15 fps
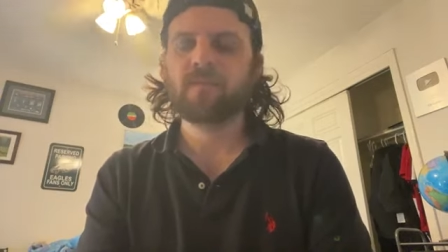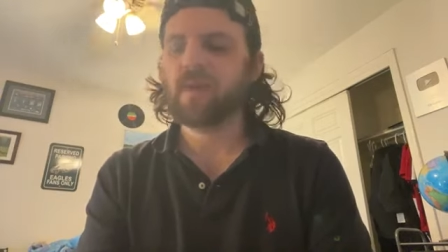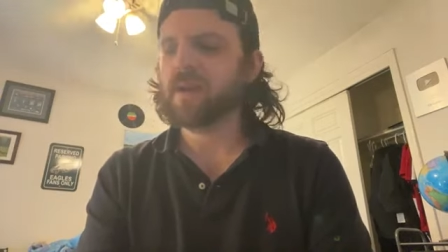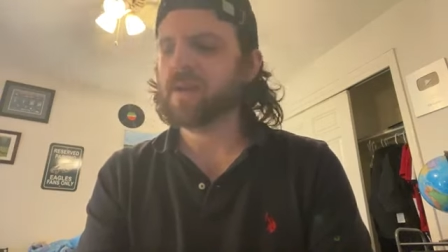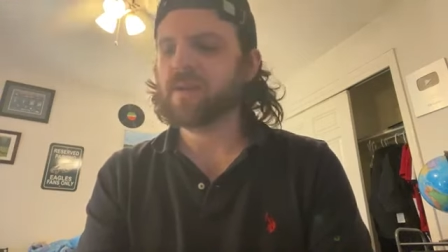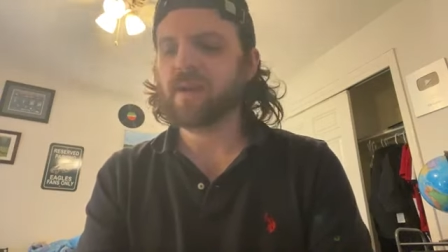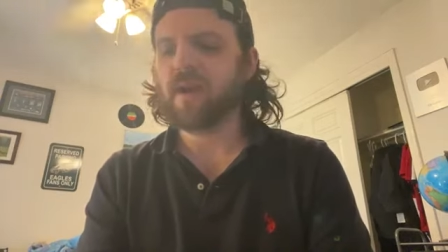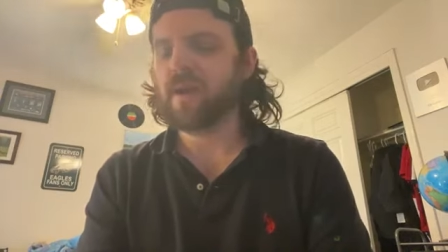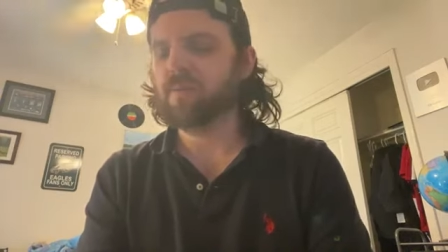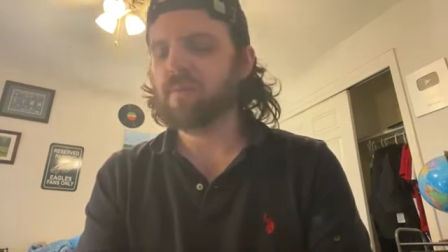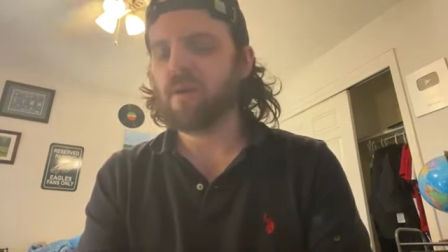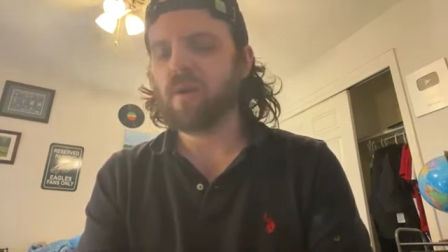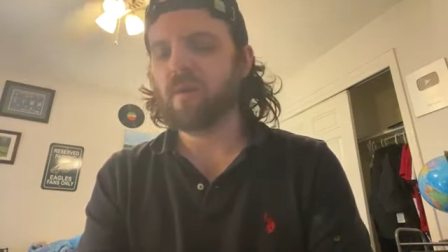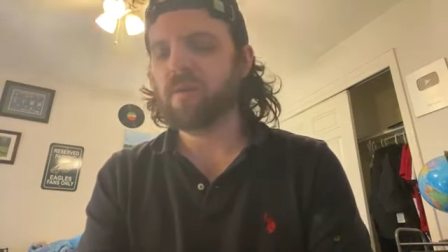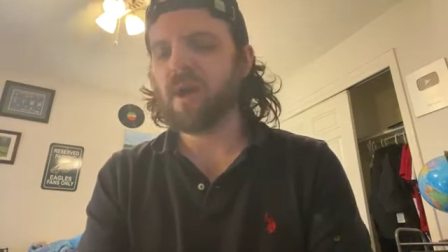like, damn,
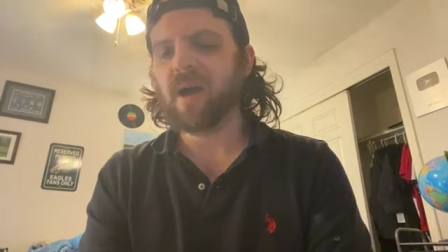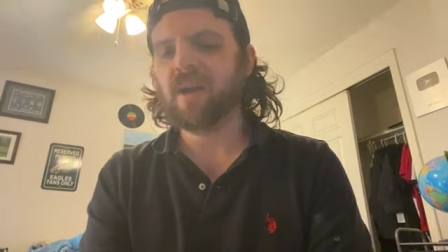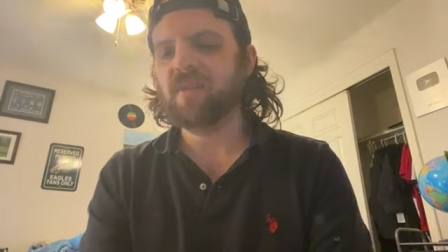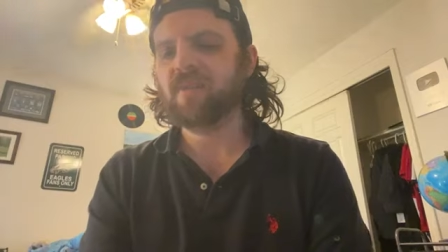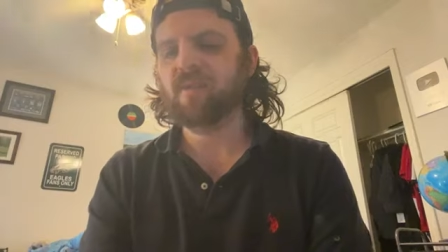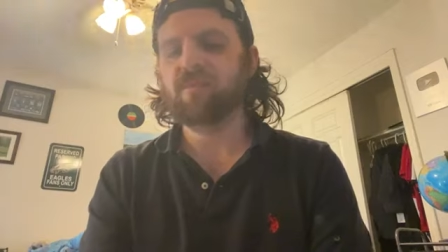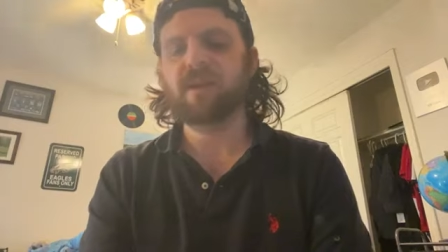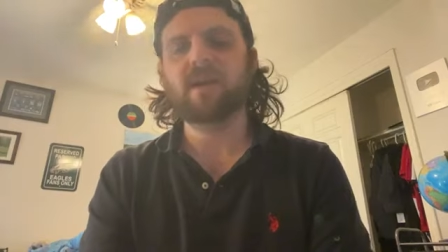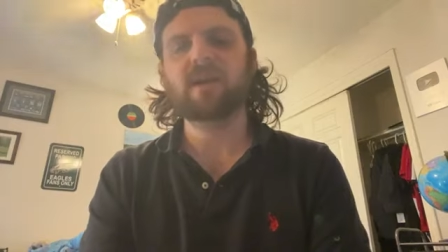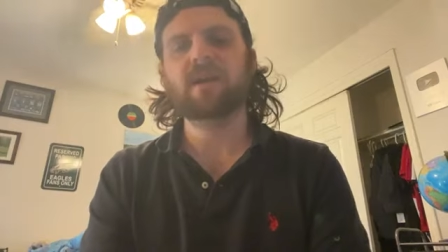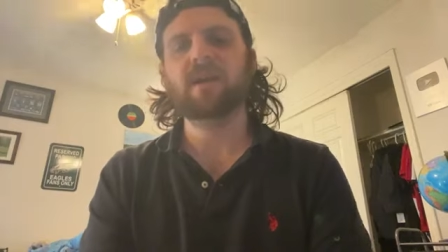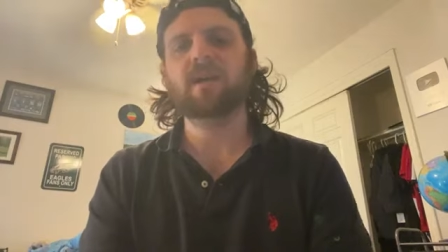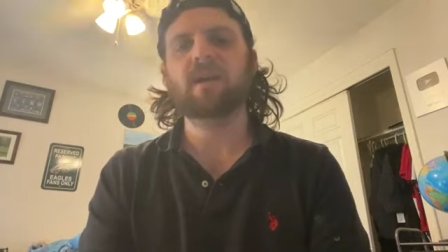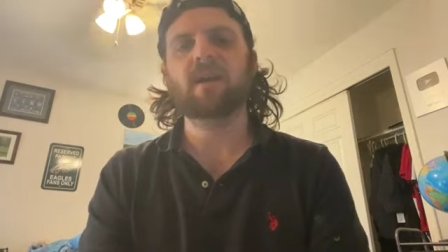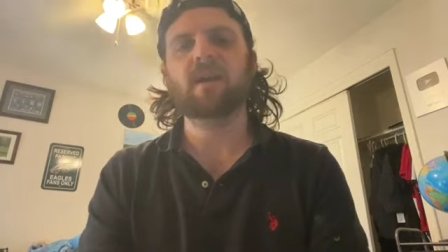bro, I'm not even
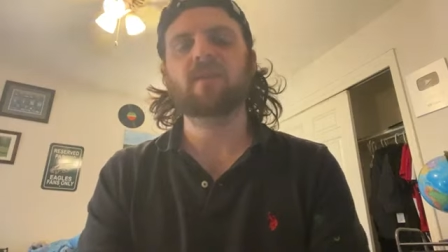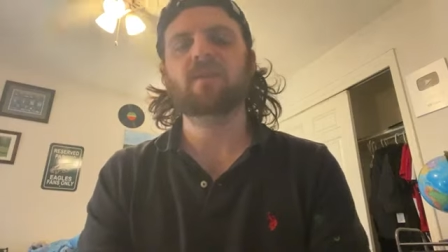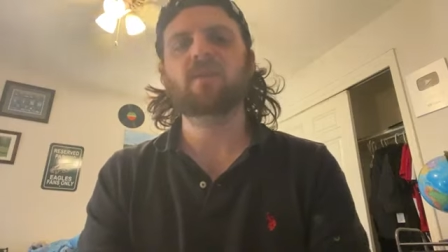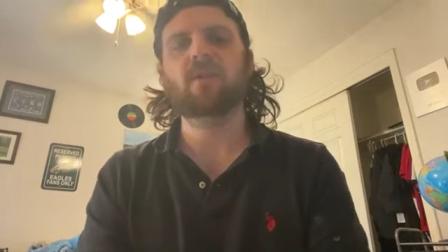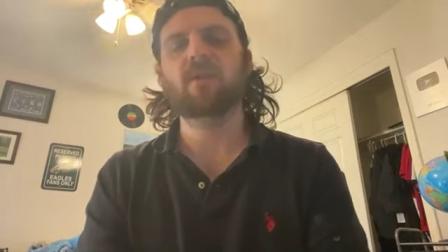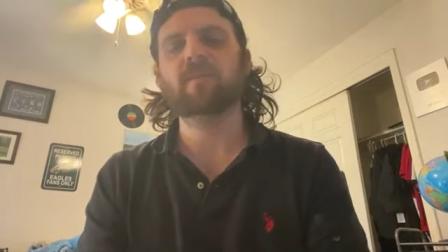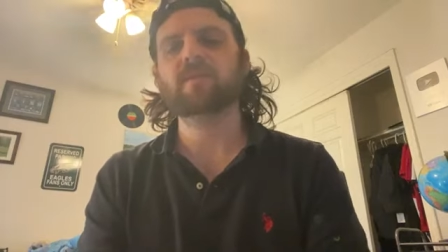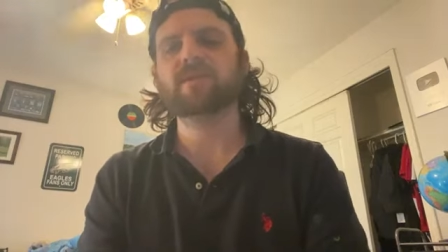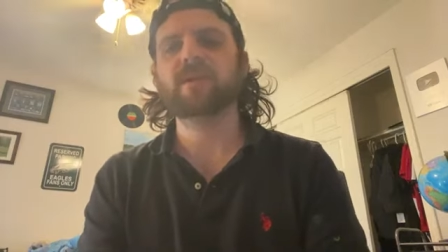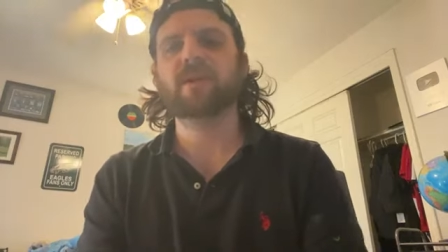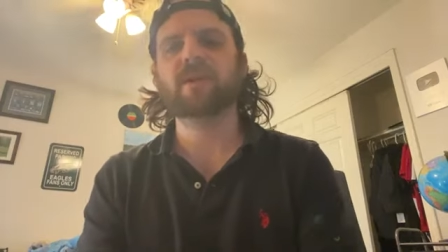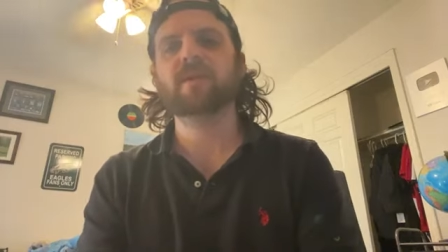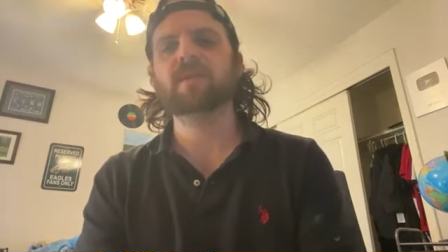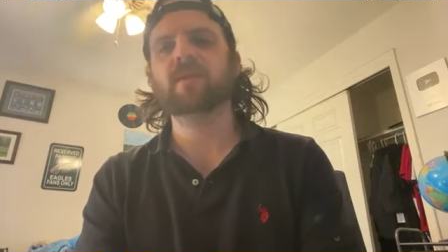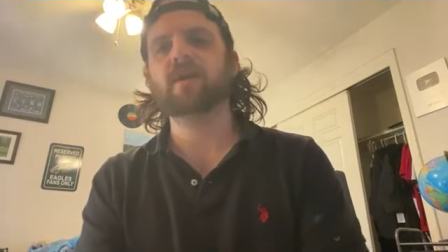peaking yet. You know what I'm
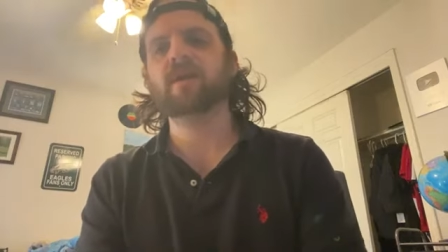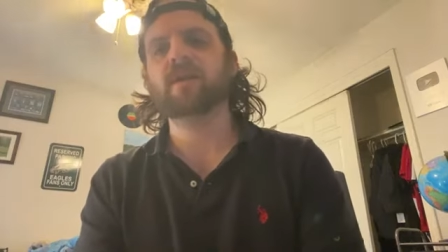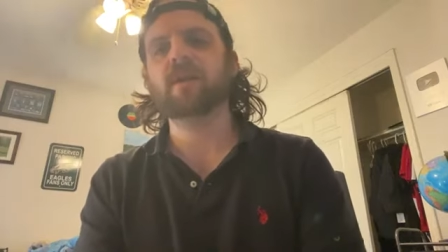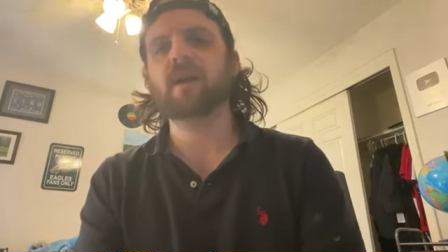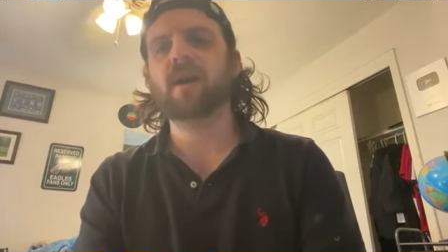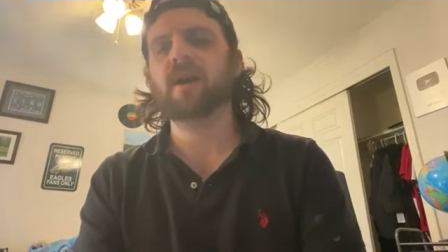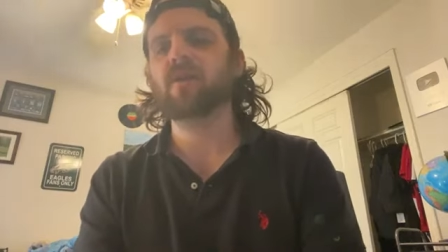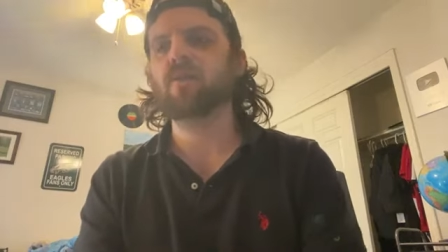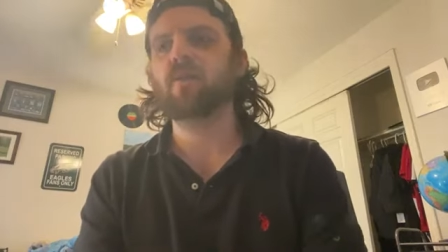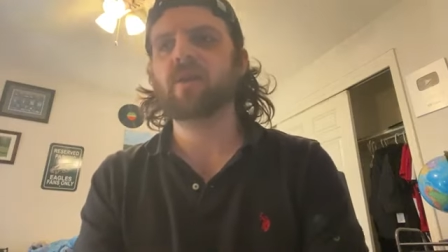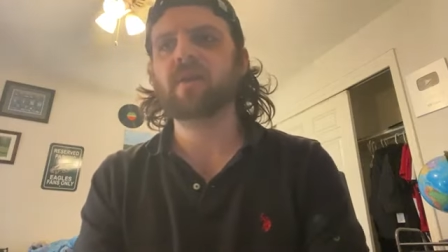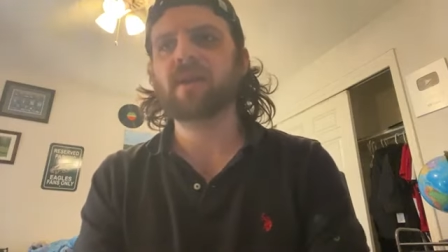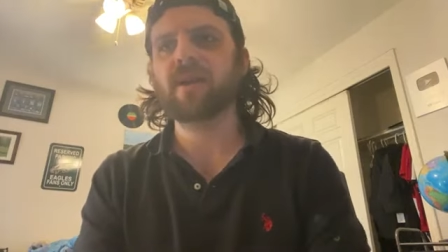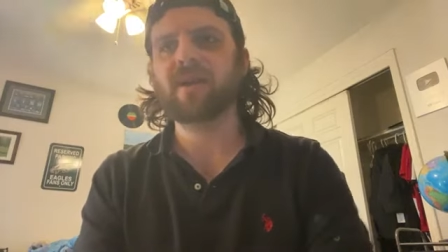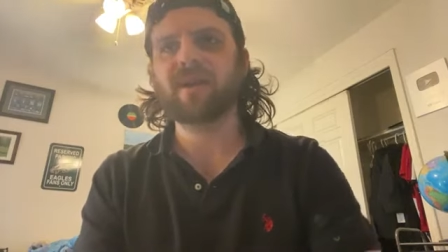saying? Like, I don't
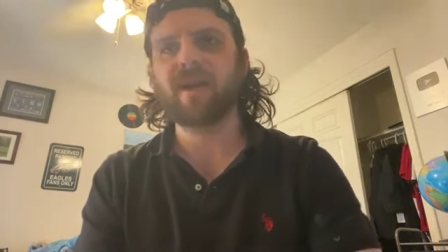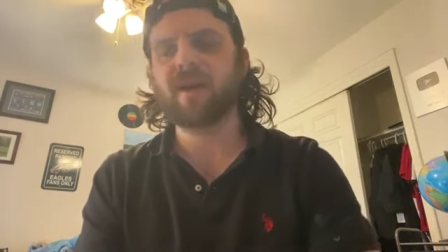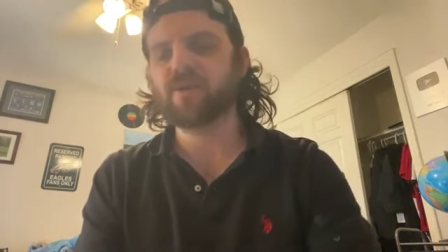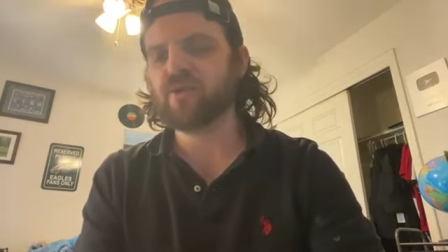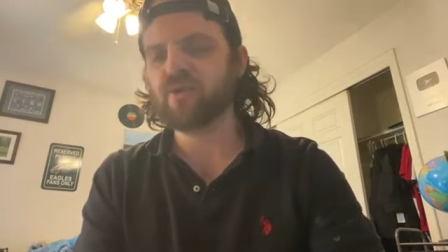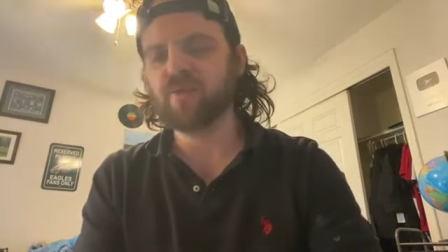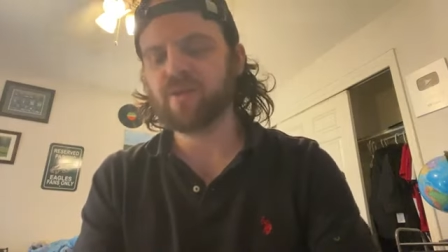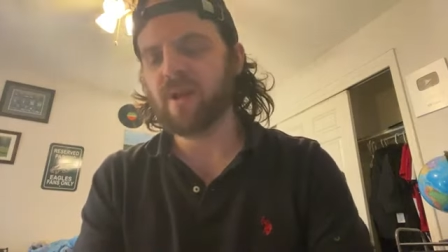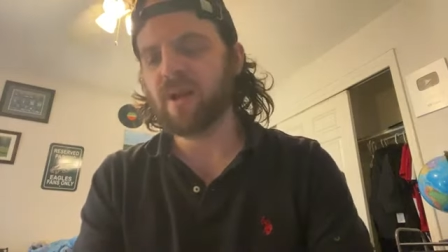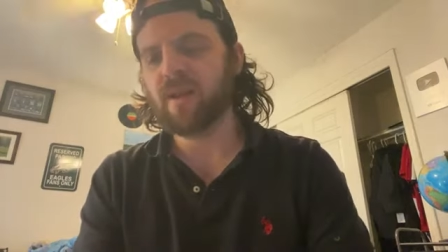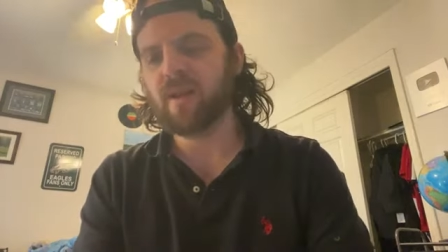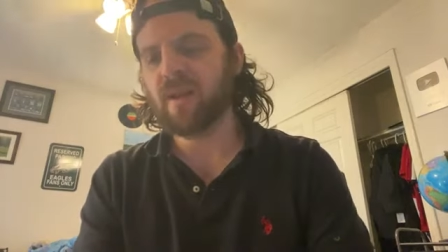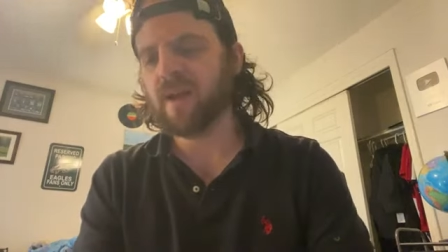want to get canceled yet.